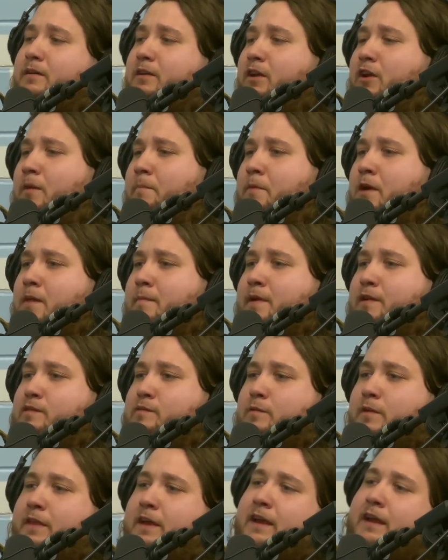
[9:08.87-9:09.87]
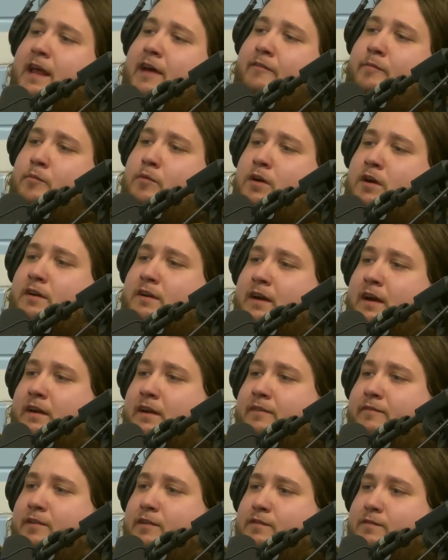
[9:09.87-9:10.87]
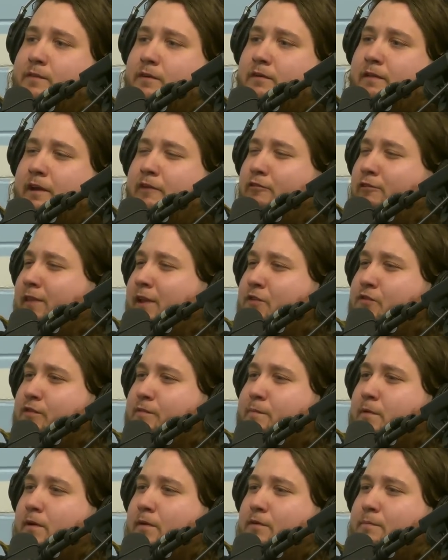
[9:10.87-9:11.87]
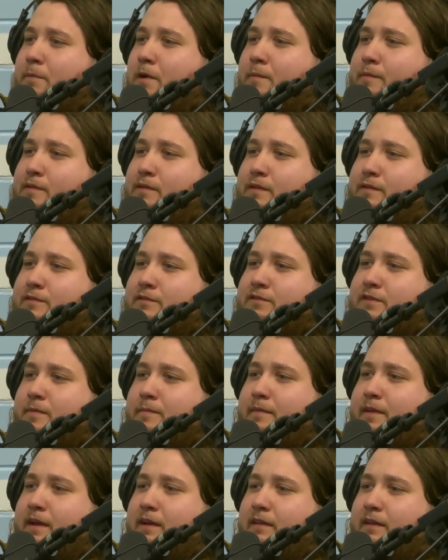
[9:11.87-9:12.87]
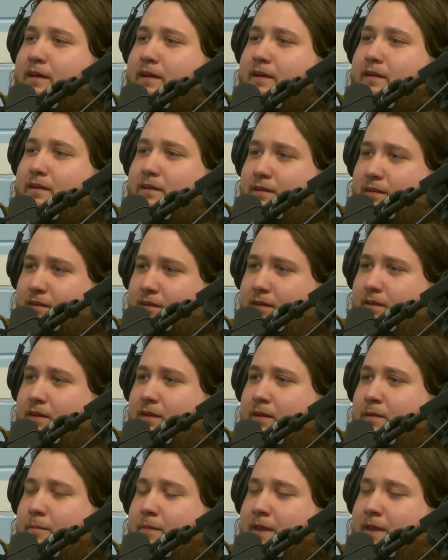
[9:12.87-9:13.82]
you know permits where they could have them worked on if it's for like religious pur- purposes or something like that. Hmm.